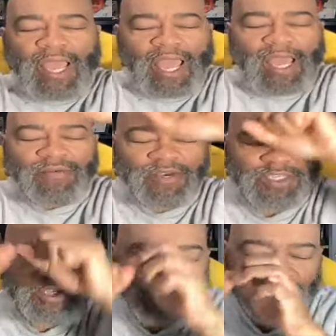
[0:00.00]
have
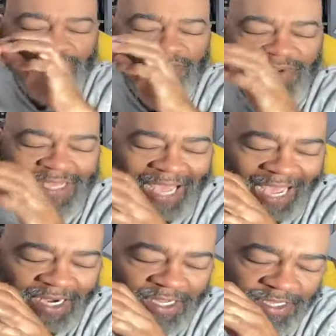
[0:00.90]
us. You've
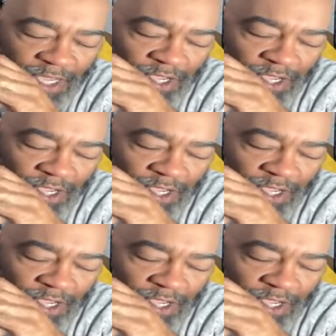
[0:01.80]
got us.